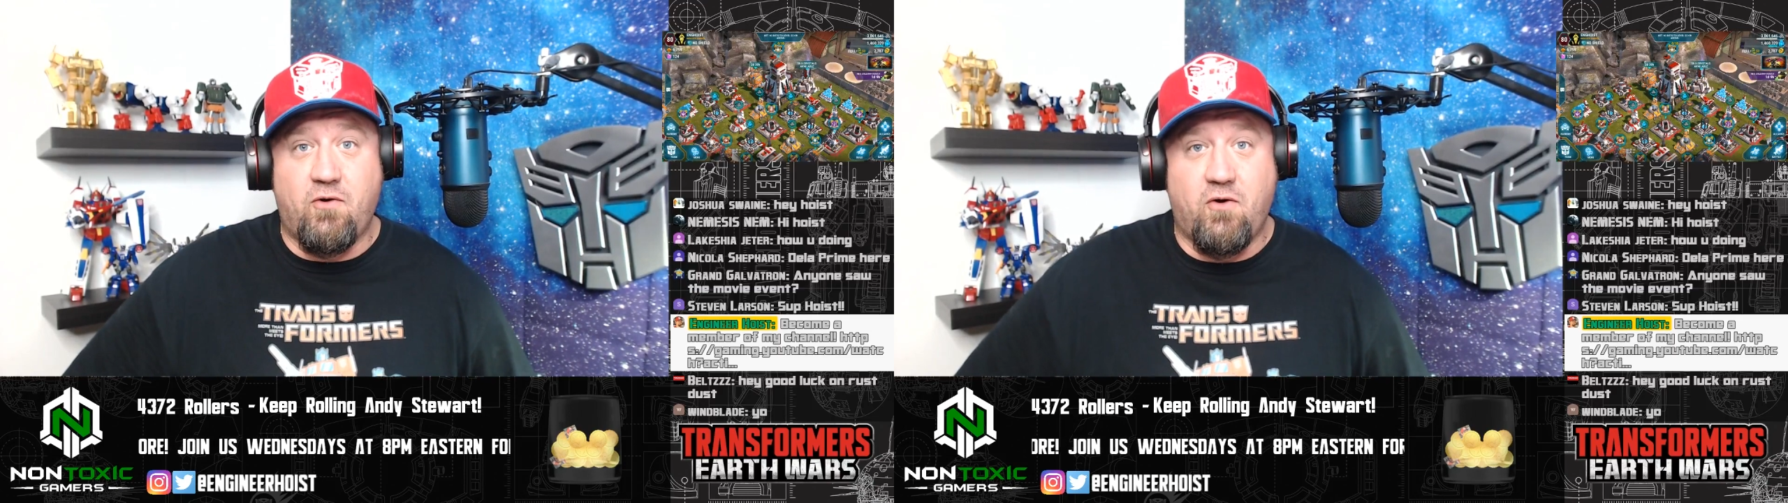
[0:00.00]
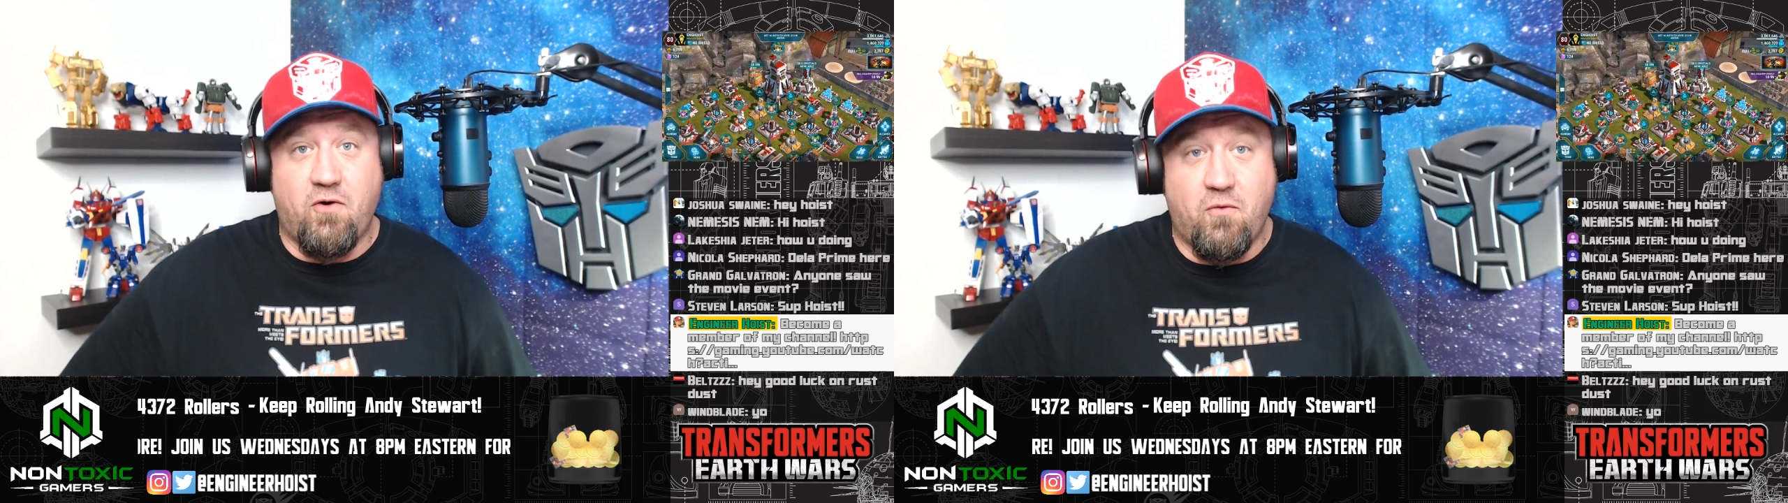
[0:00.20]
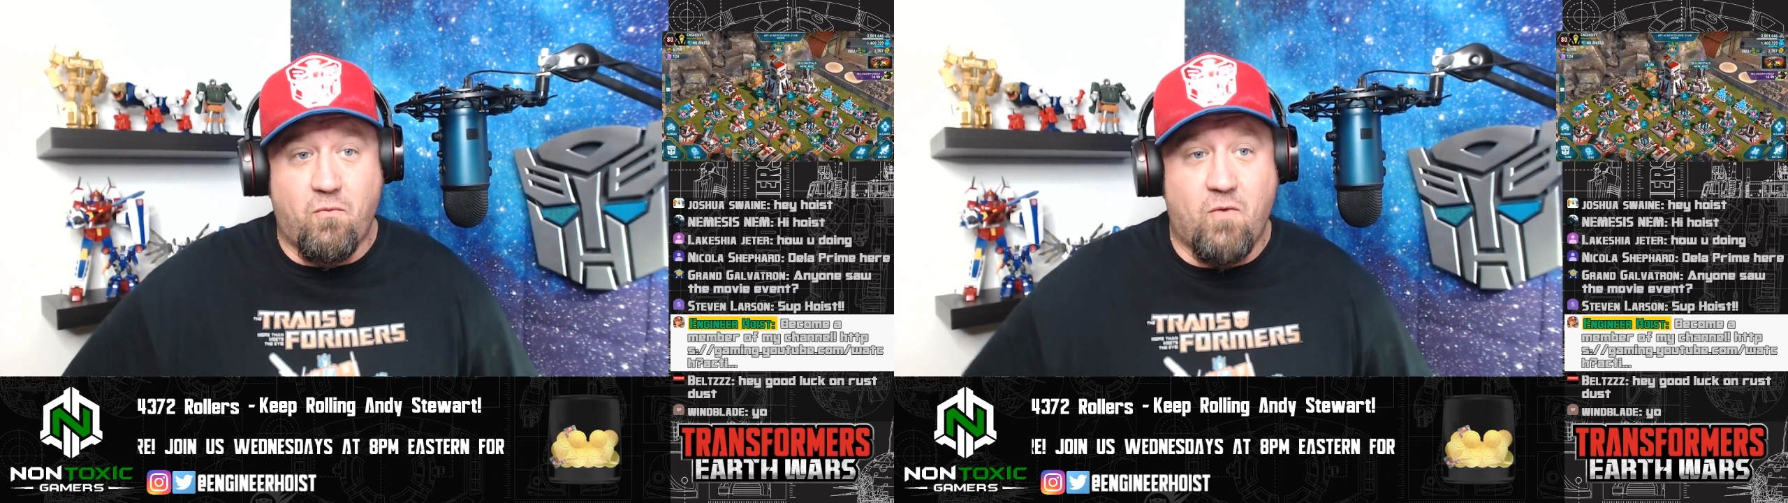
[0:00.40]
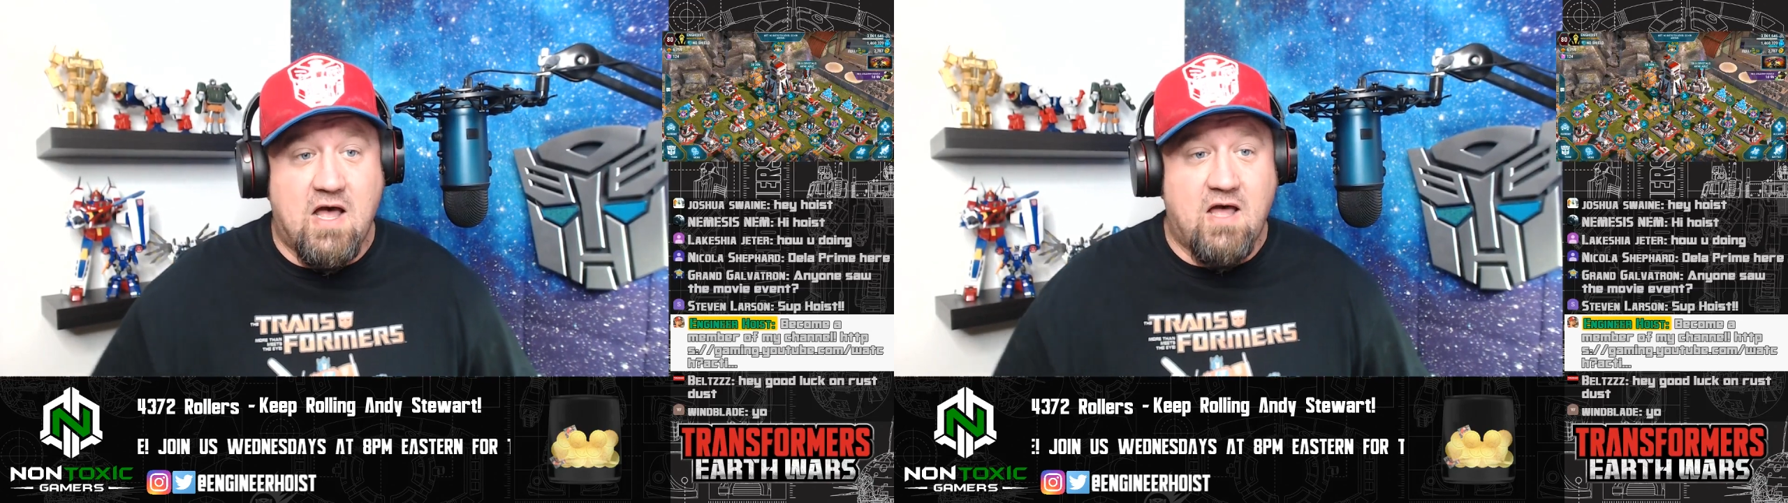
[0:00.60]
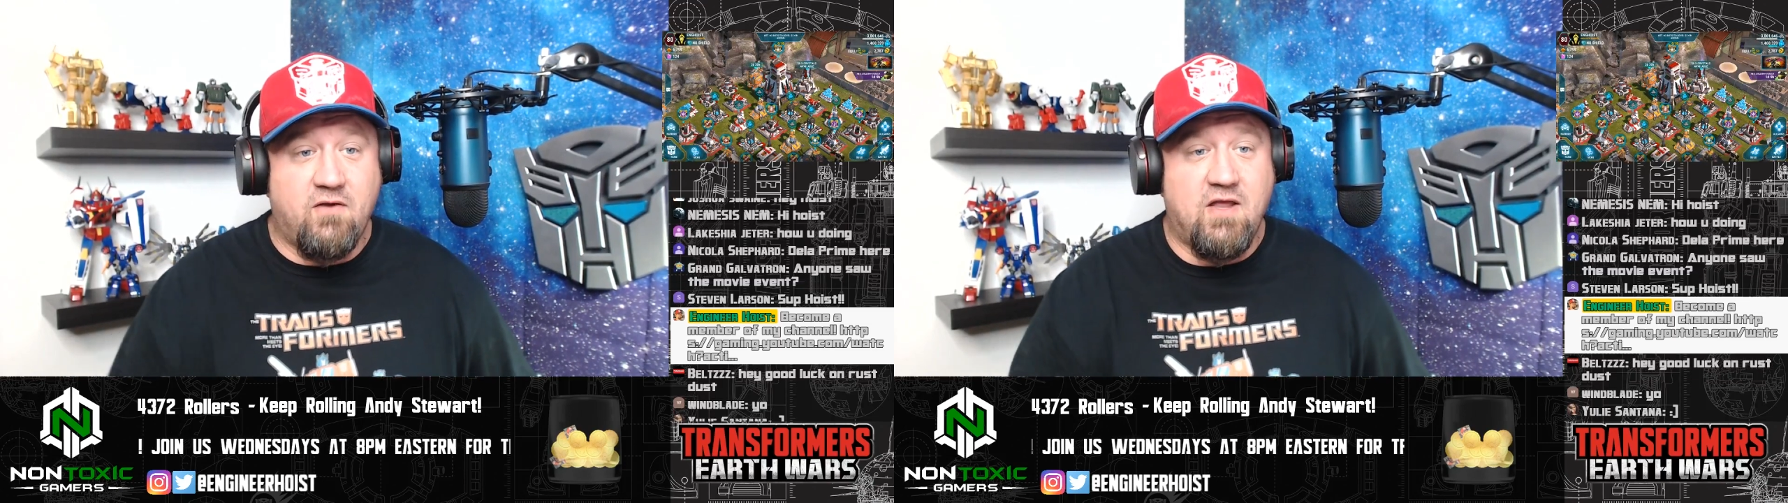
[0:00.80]
a
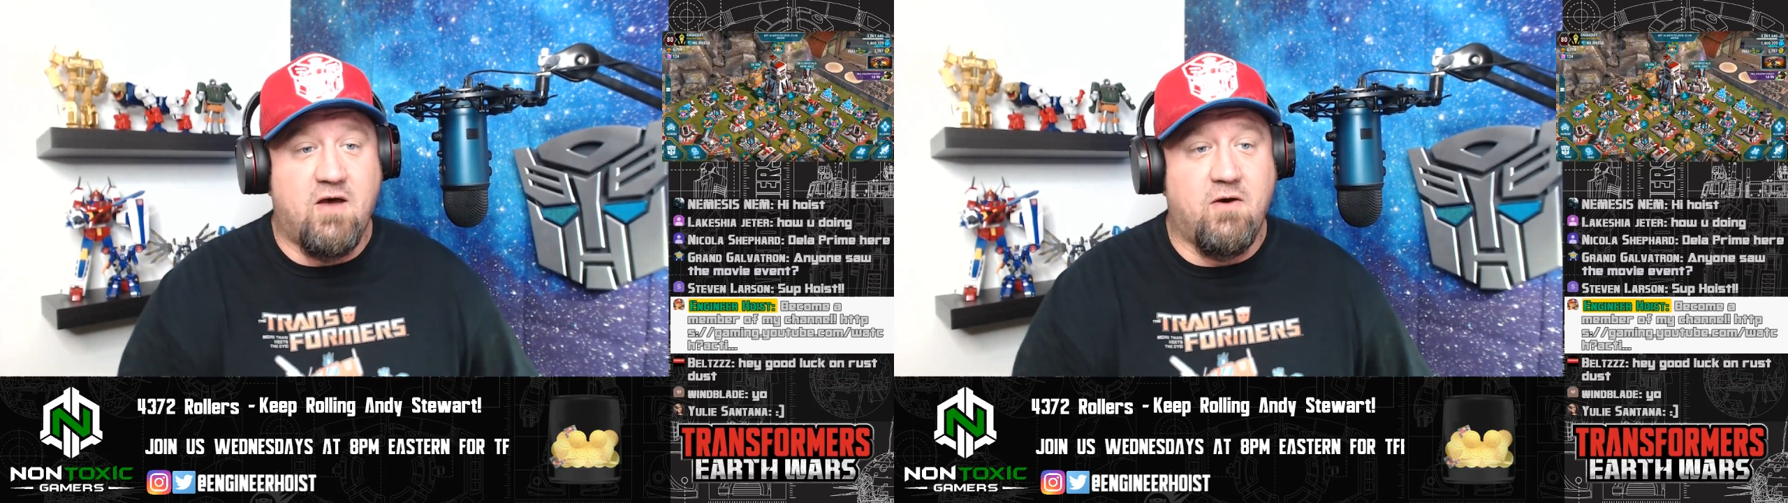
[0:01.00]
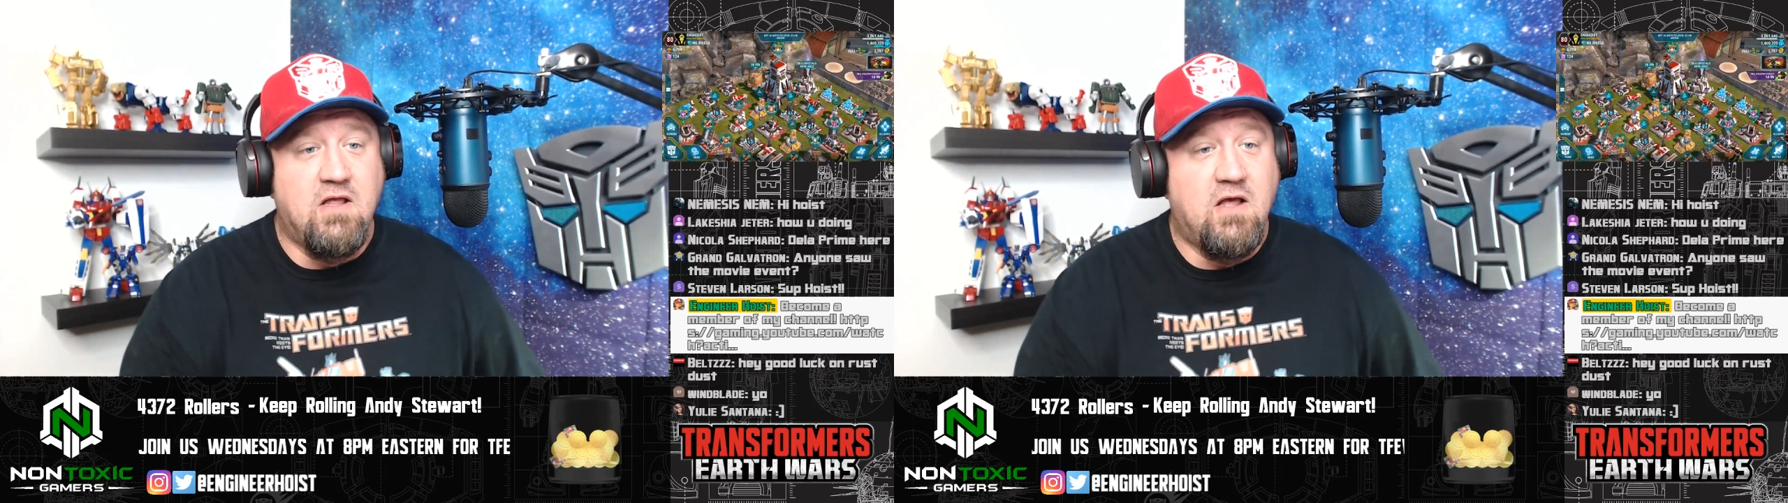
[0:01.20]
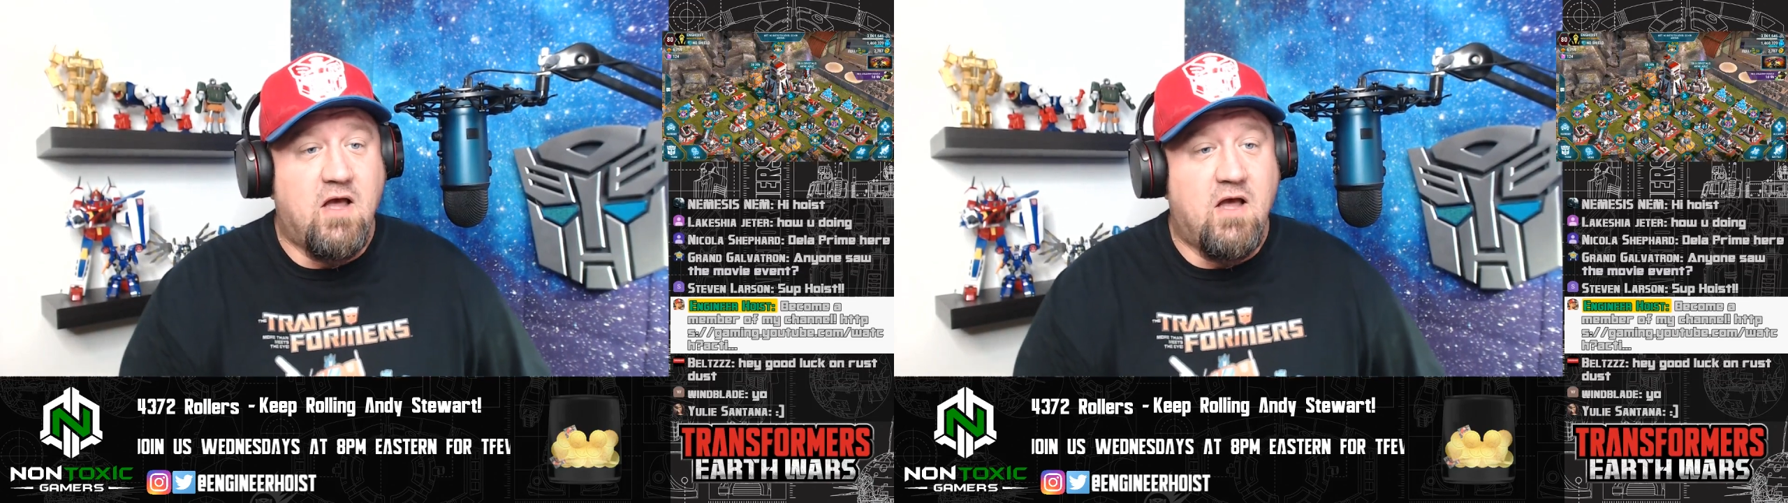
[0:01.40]
while now.